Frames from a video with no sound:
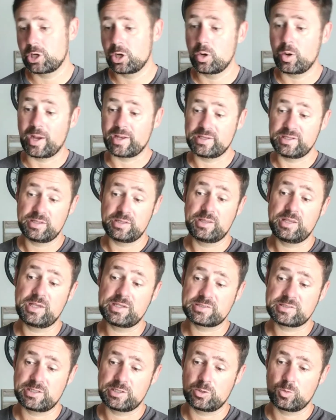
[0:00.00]
oh, I did
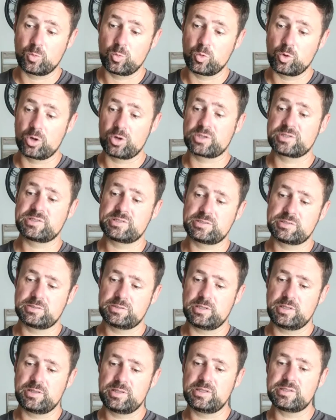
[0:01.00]
this and it works
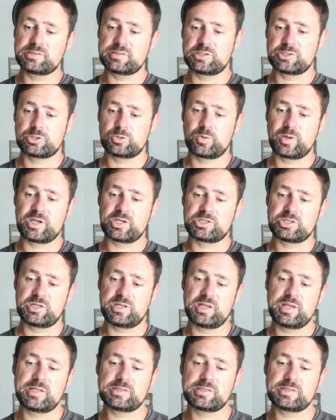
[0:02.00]
in this situation.